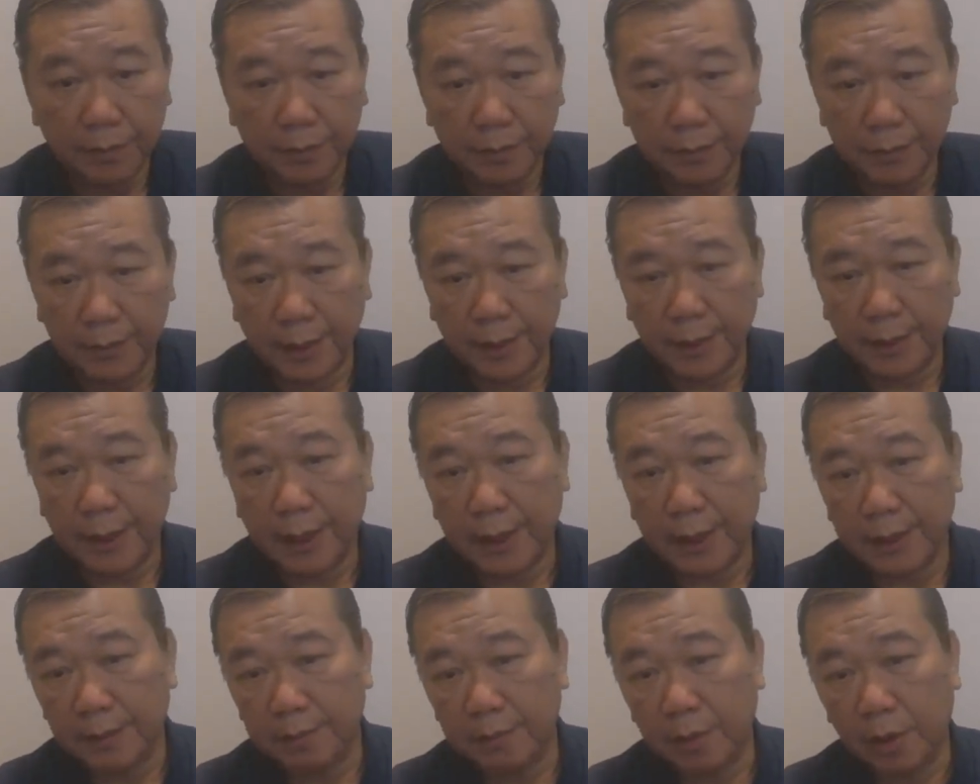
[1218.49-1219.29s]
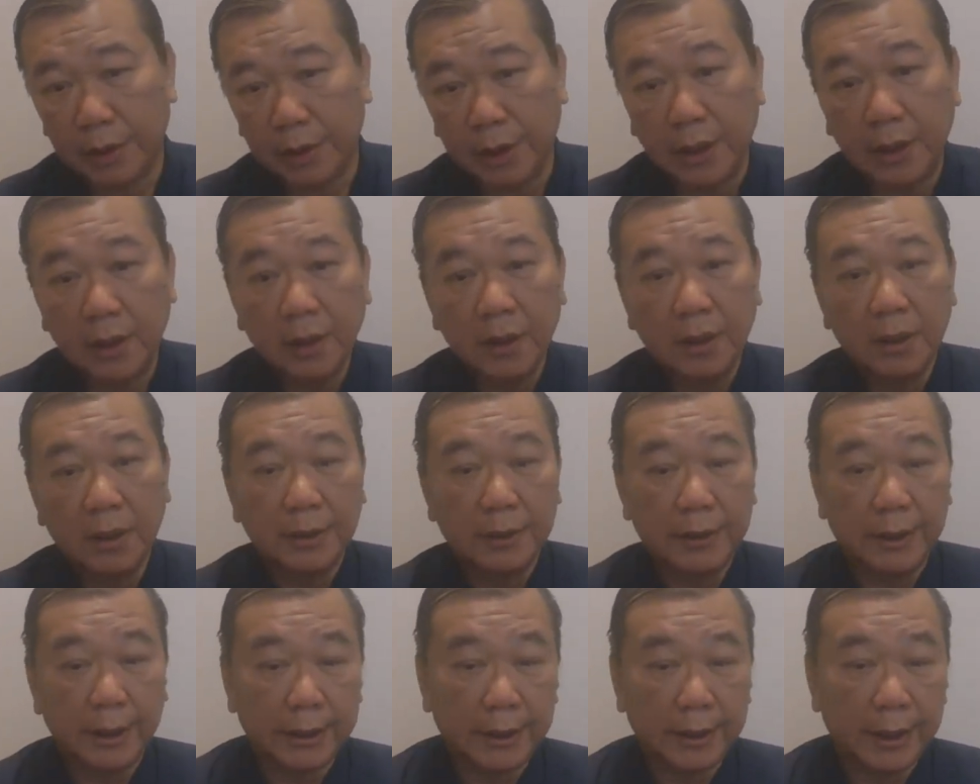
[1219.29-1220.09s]
Then let the body
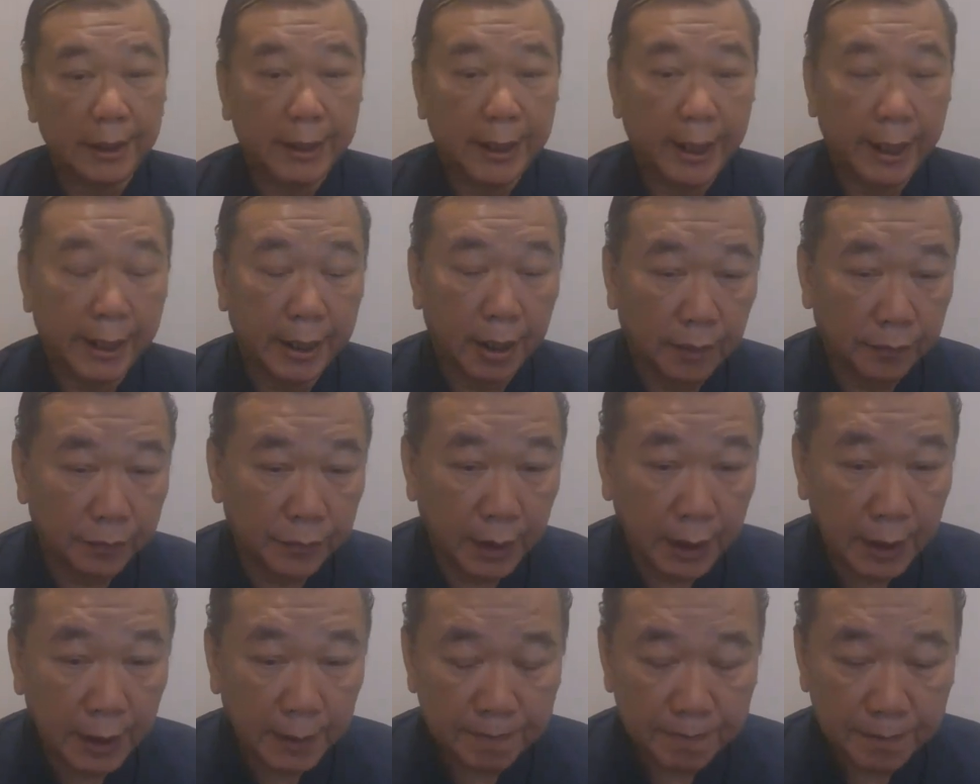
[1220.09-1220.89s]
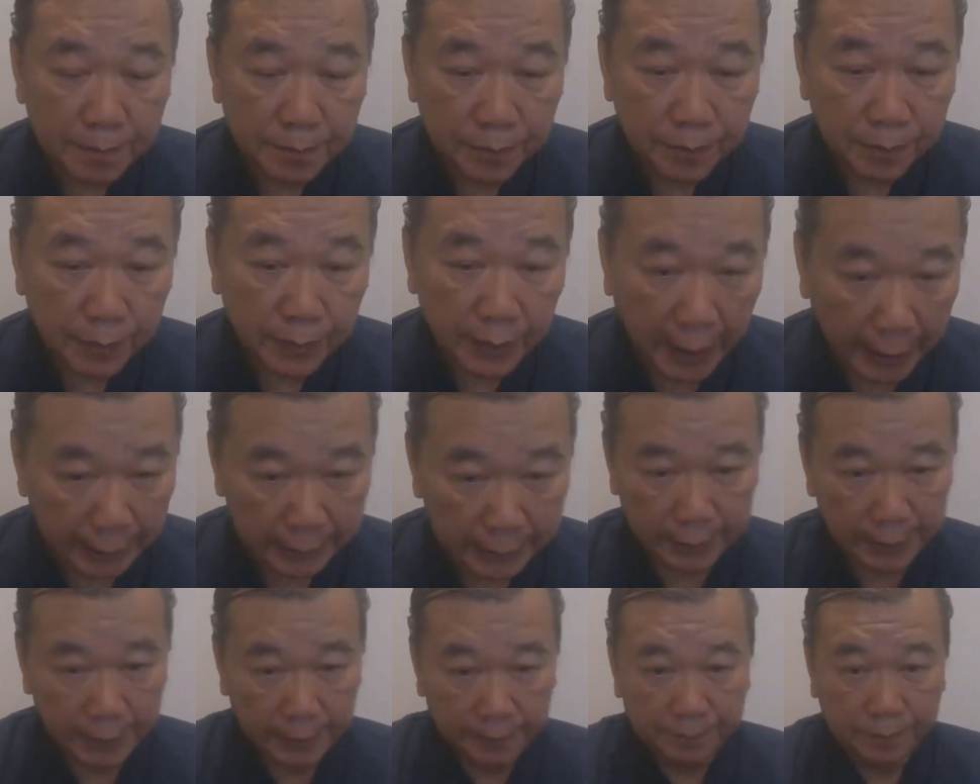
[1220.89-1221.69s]
taking care of the
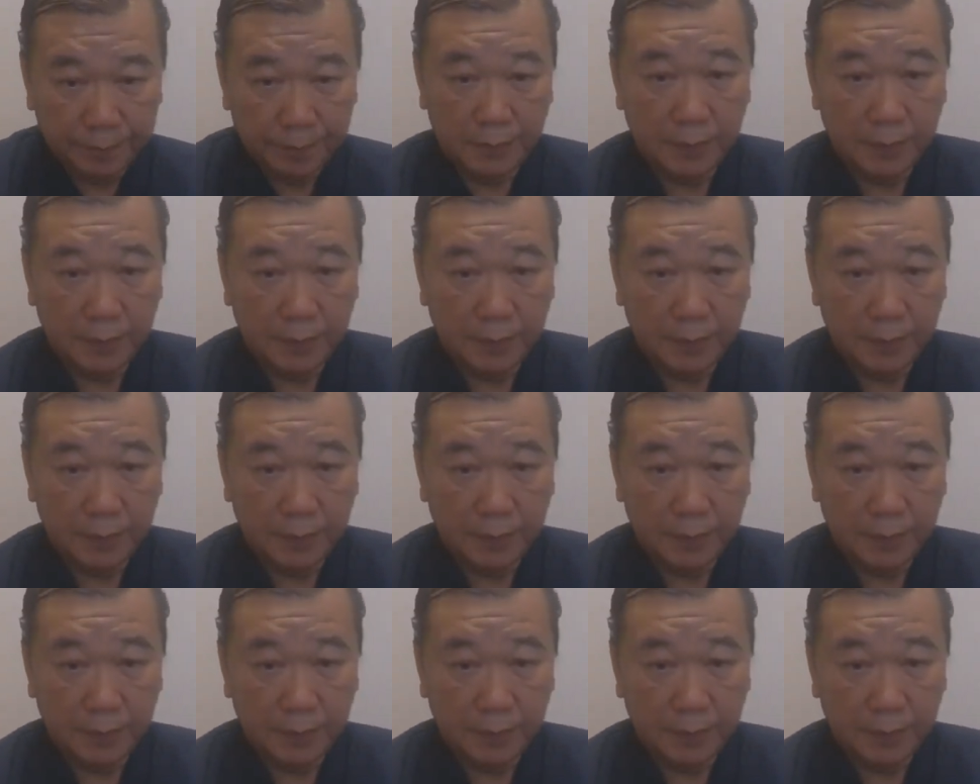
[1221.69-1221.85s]
cancer.